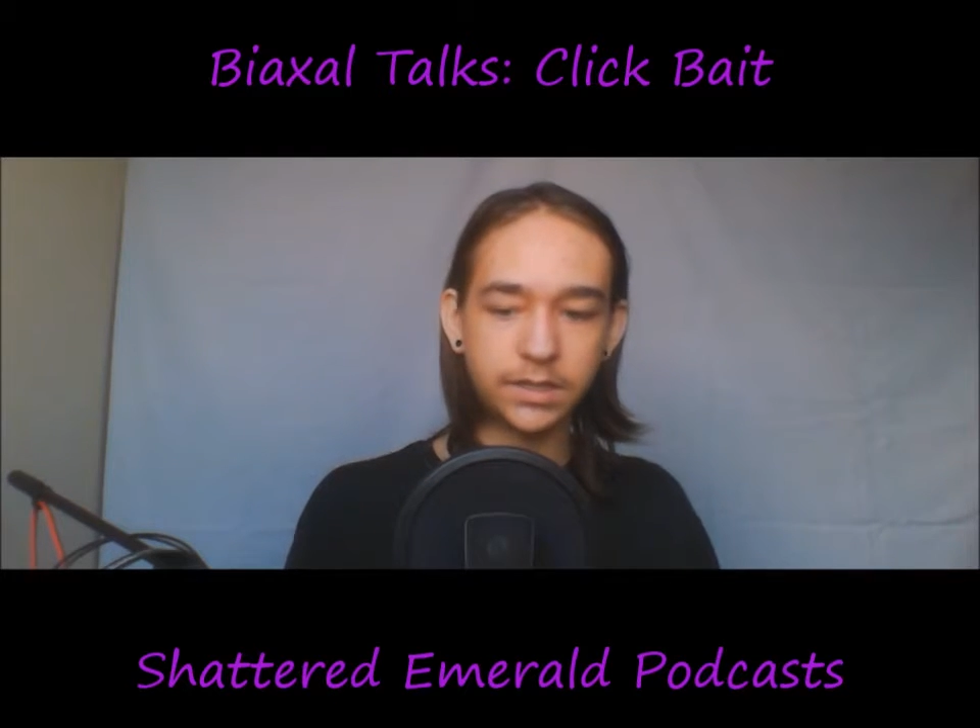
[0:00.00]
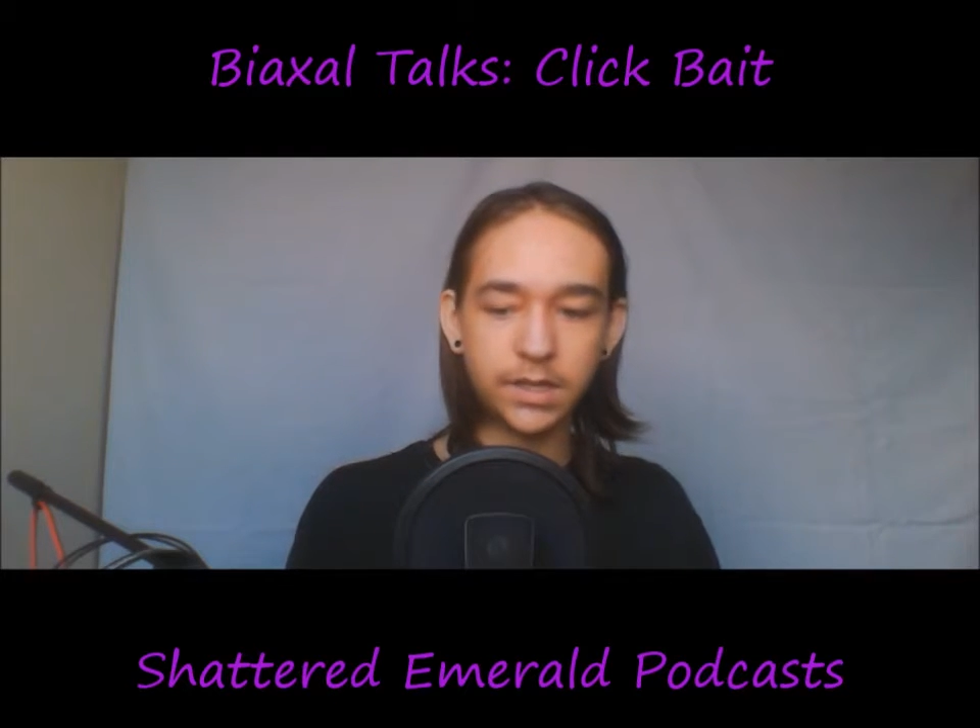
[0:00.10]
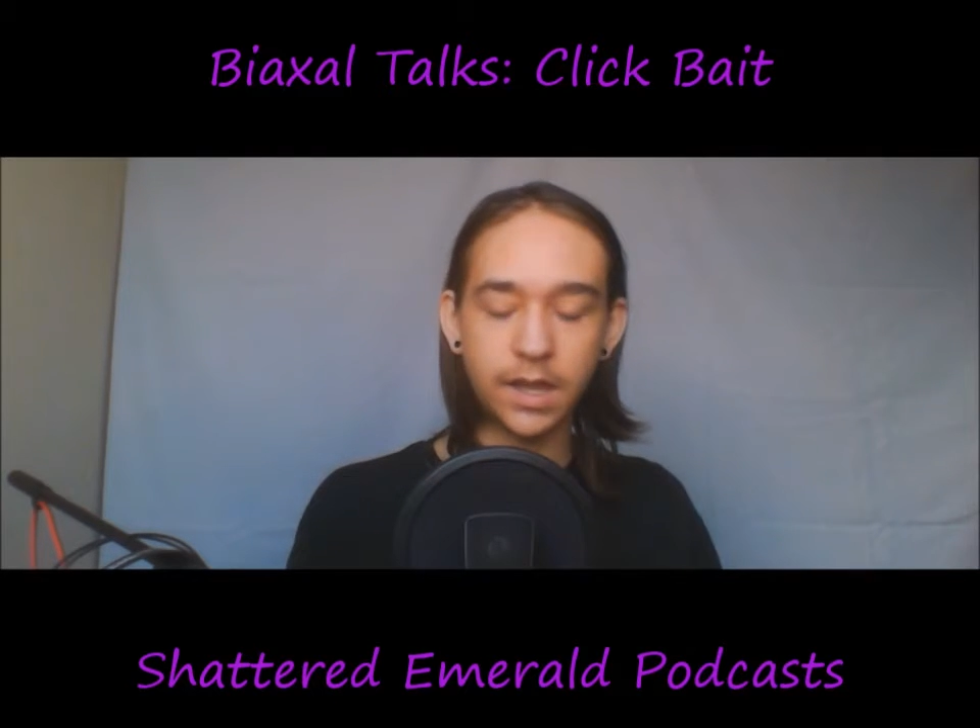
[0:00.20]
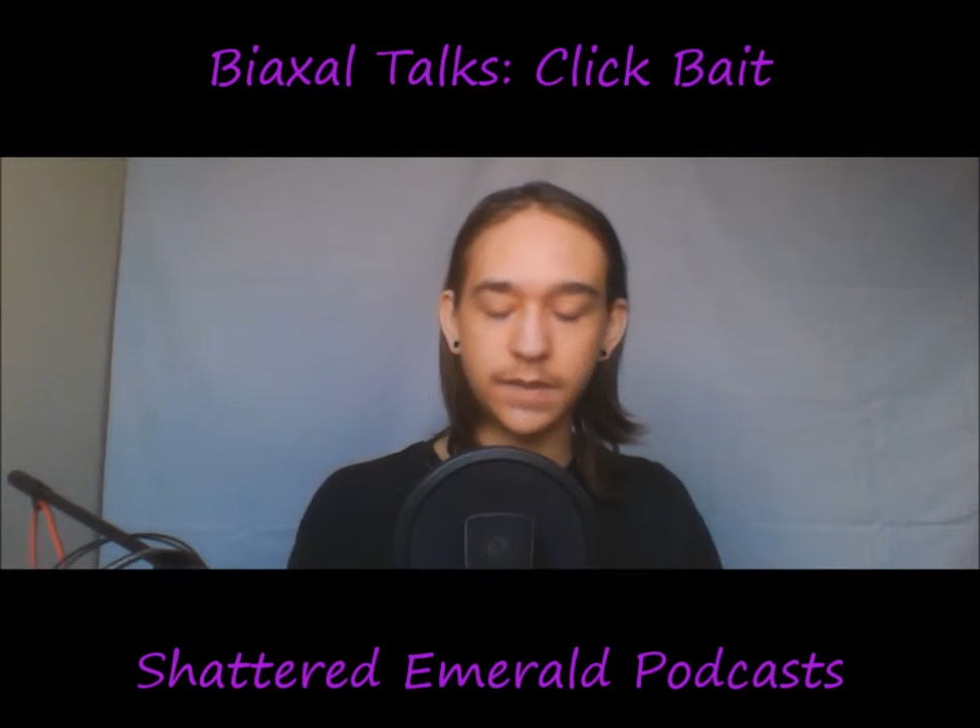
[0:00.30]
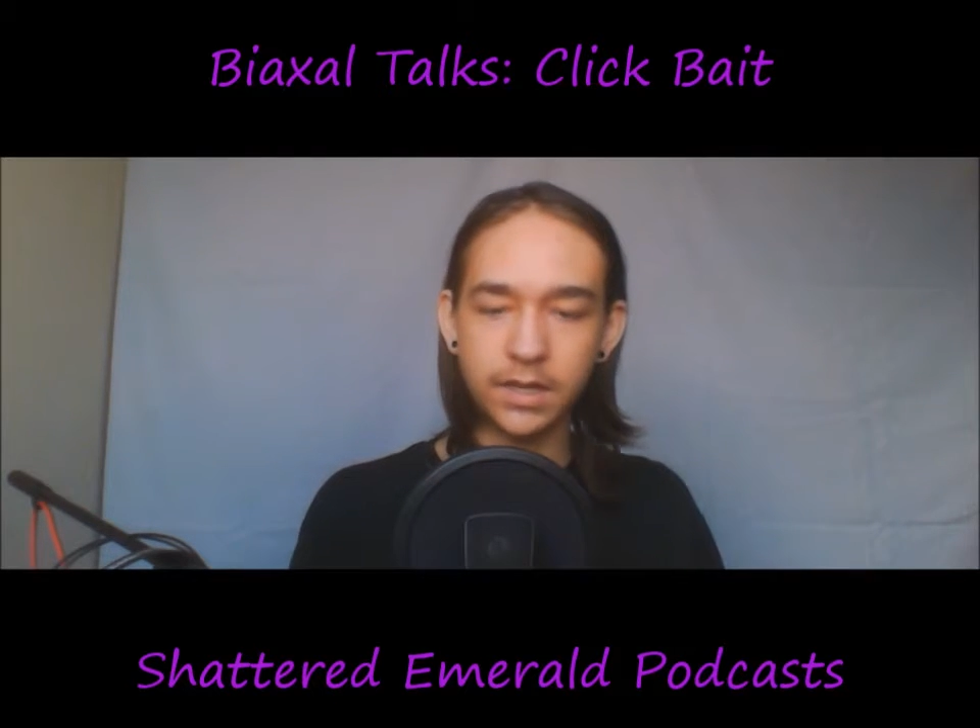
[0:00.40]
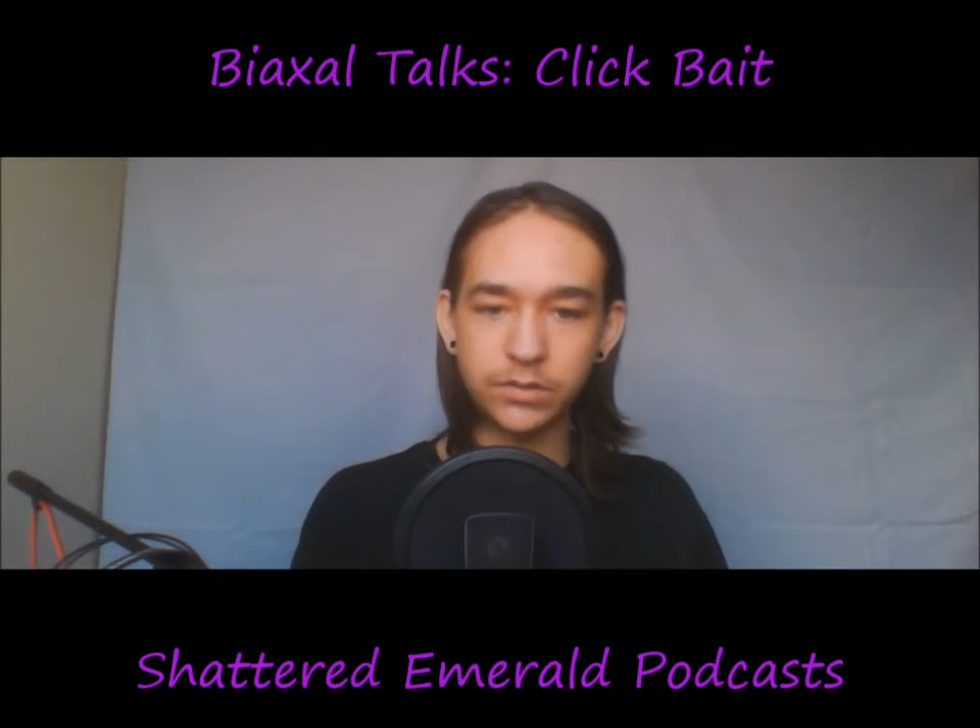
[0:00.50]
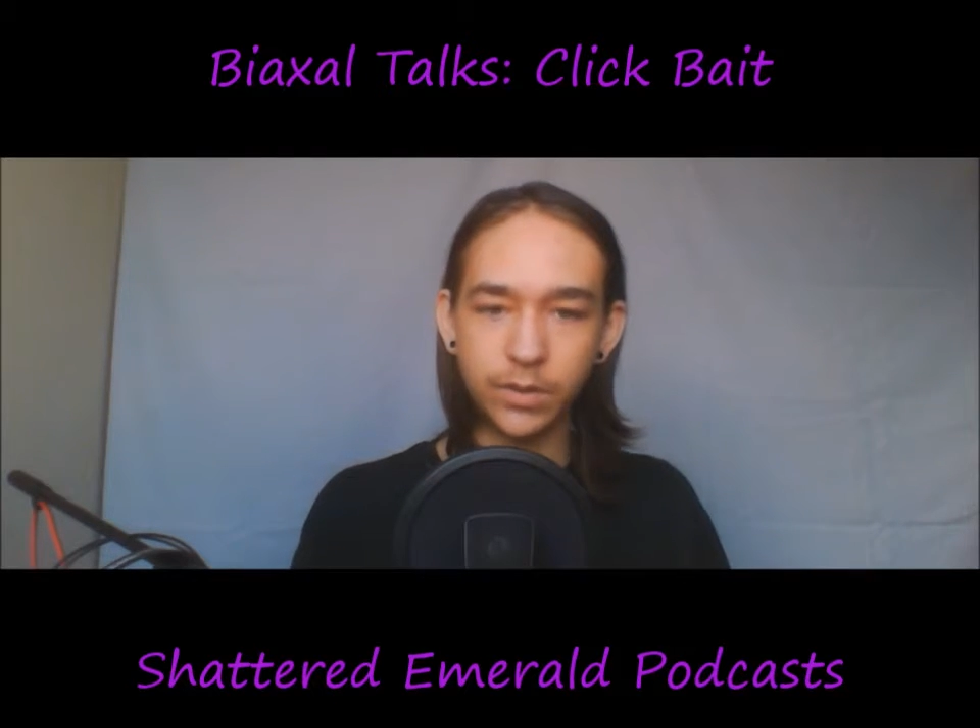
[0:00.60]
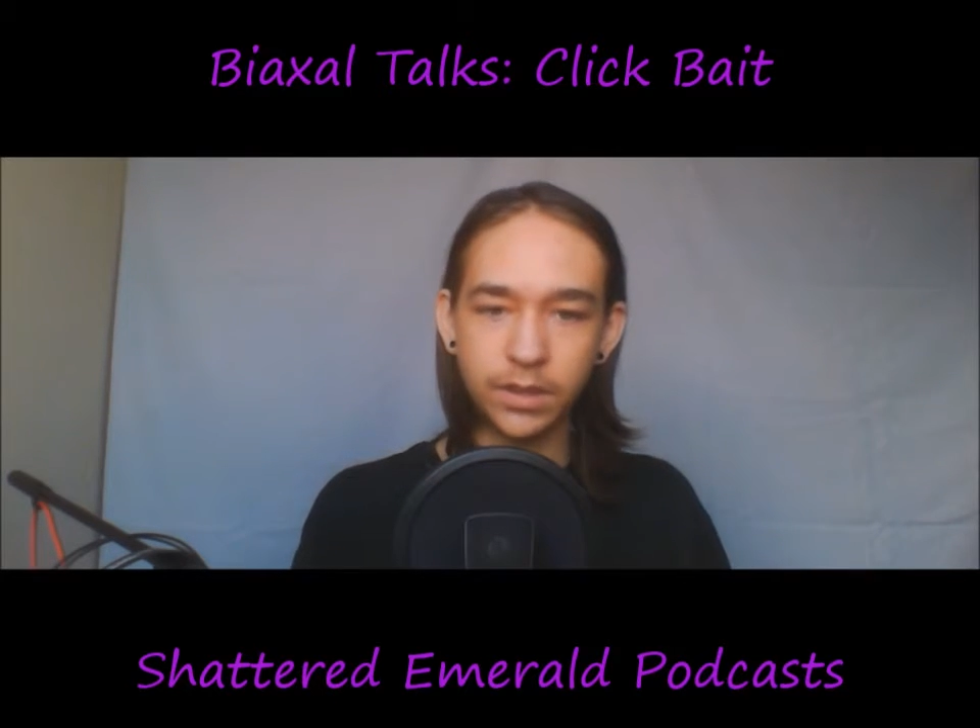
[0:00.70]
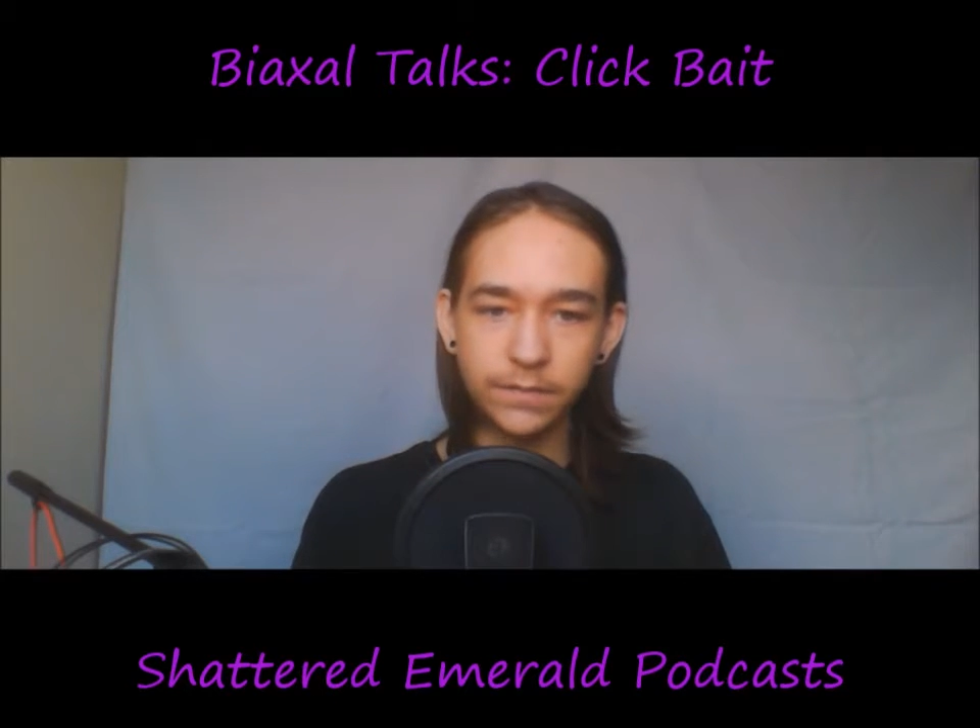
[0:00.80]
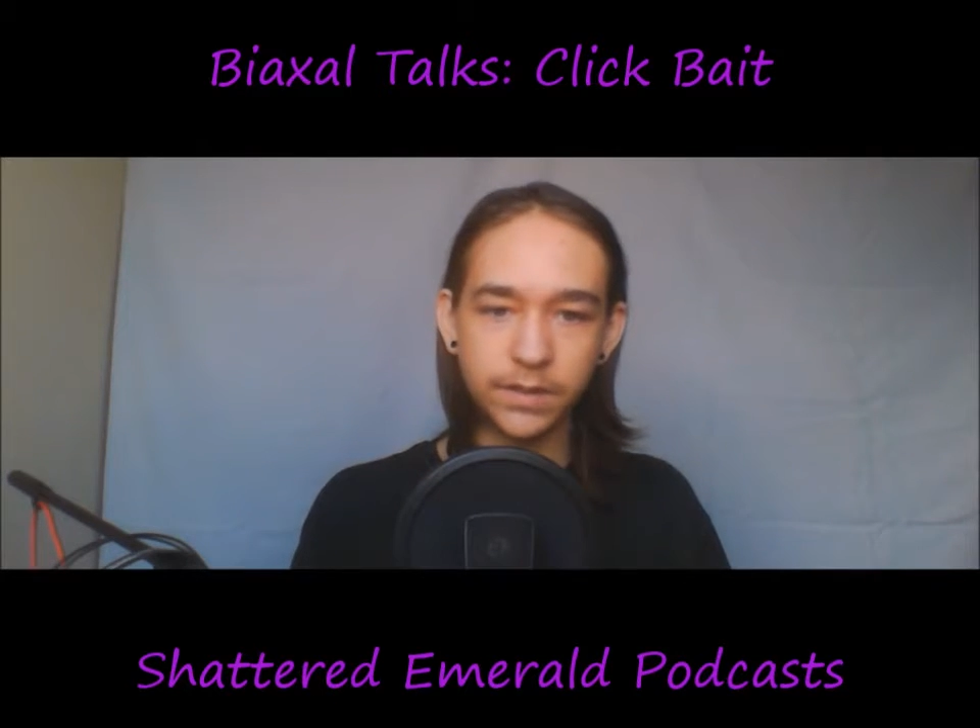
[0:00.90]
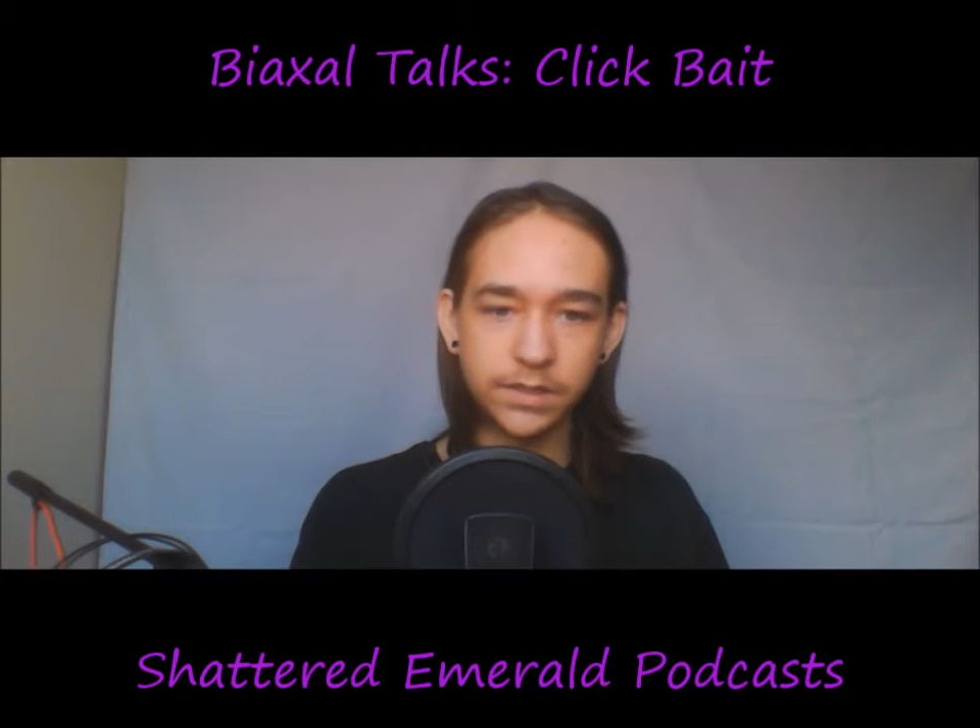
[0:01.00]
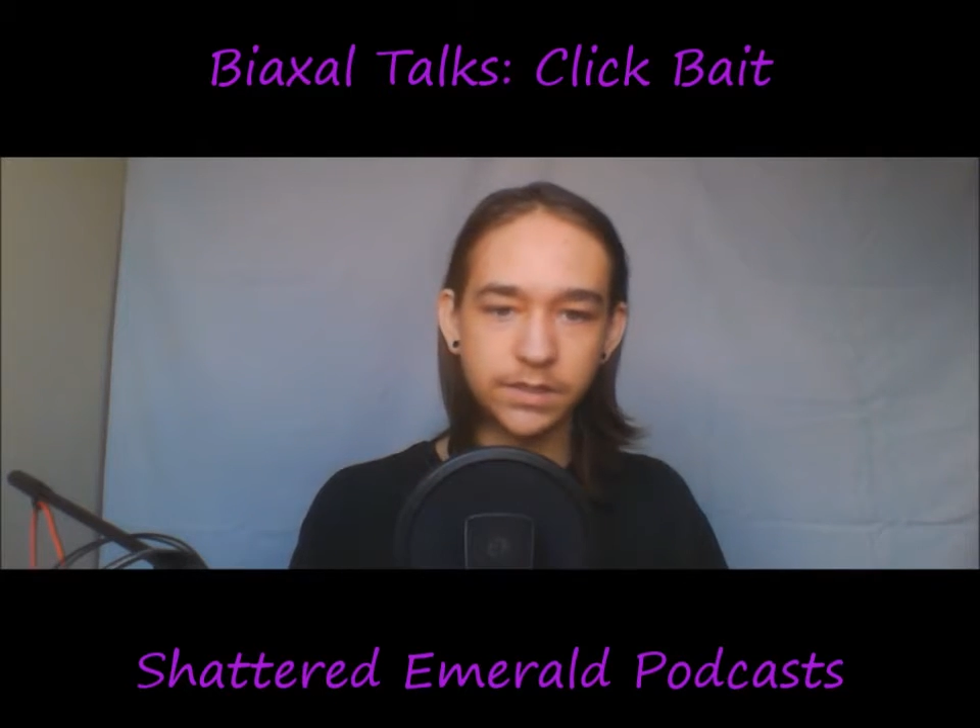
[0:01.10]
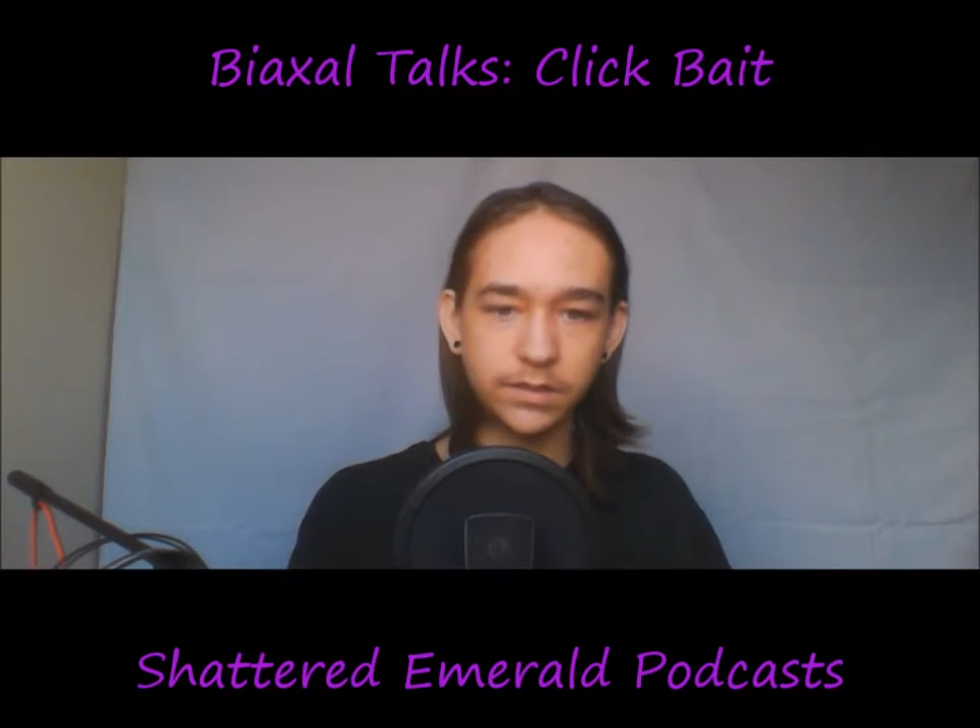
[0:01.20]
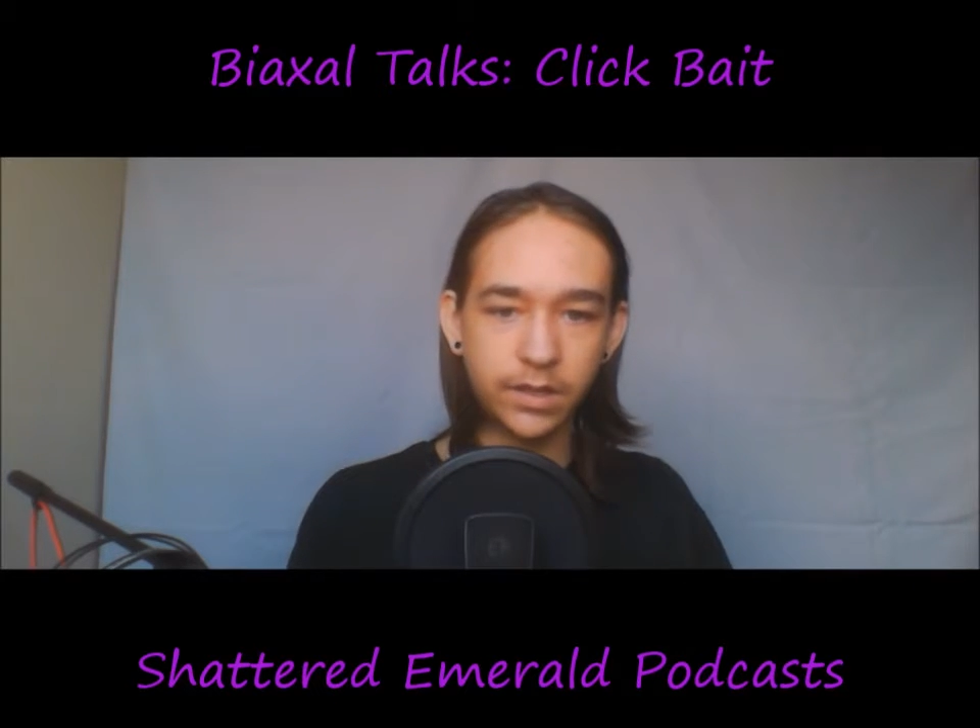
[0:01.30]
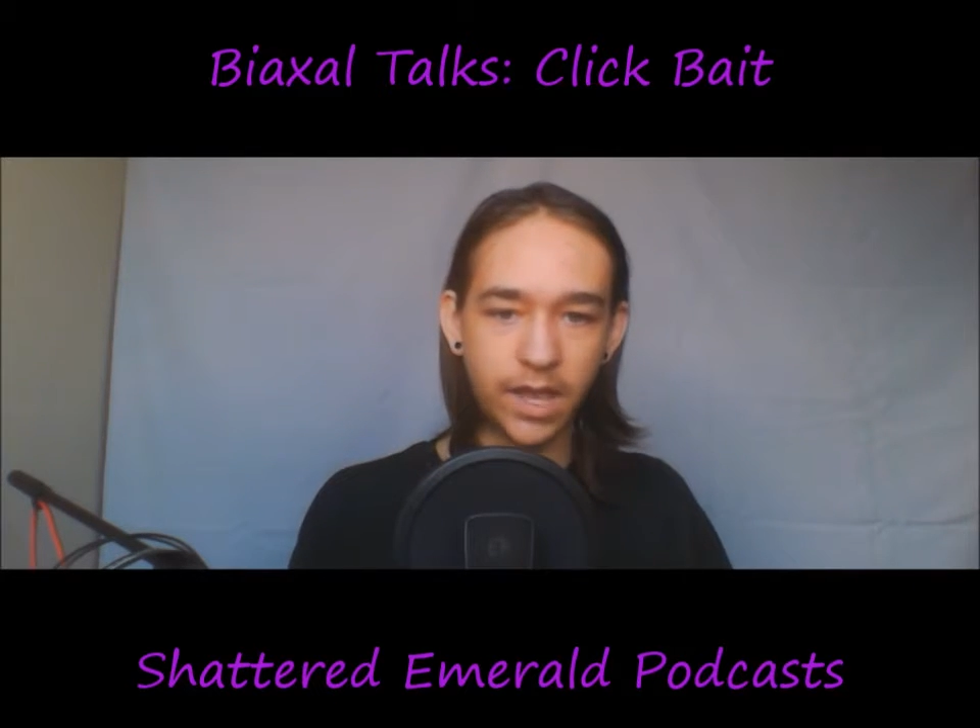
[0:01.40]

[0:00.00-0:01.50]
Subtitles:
the kind that is relevant